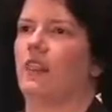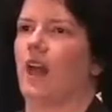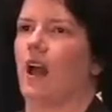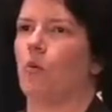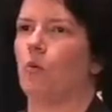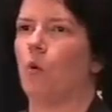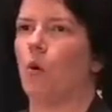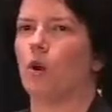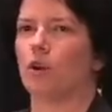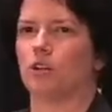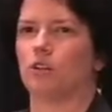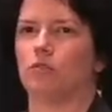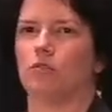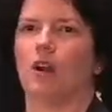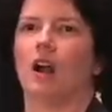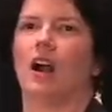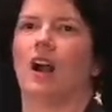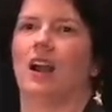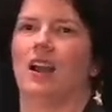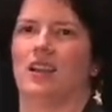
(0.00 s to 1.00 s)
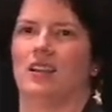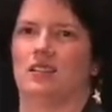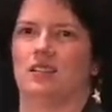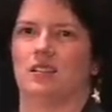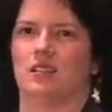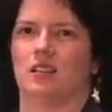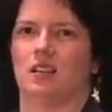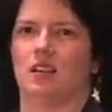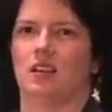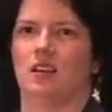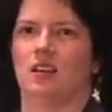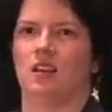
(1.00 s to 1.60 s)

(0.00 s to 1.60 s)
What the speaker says: that water rise,